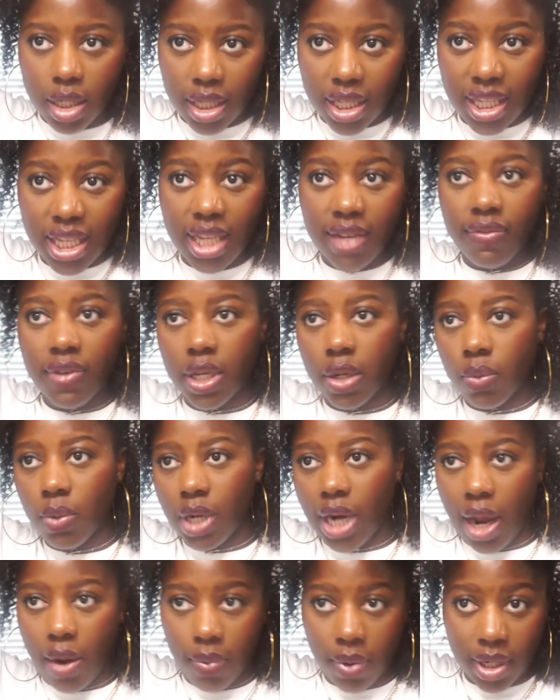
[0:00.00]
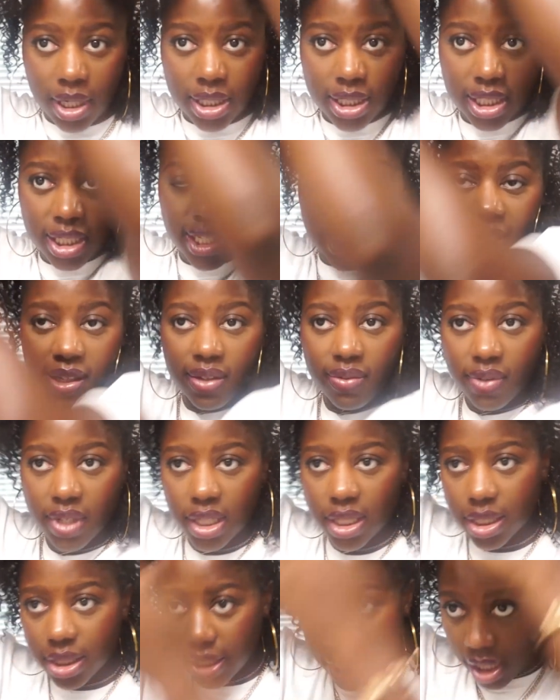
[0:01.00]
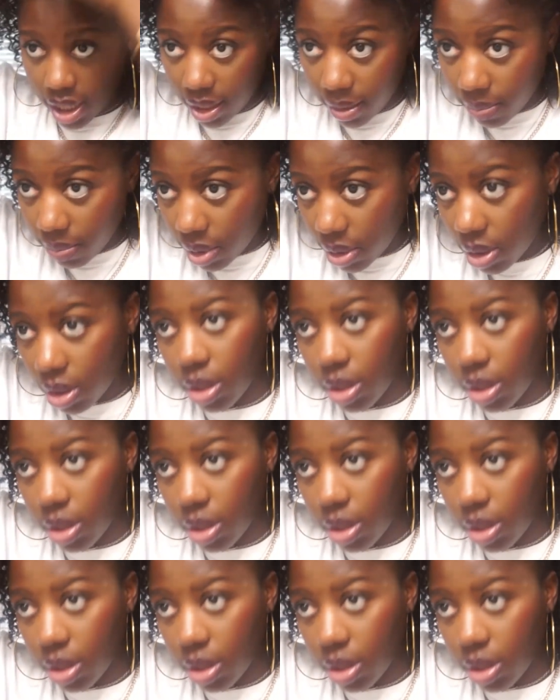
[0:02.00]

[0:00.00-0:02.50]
giving what I want it to give at the top.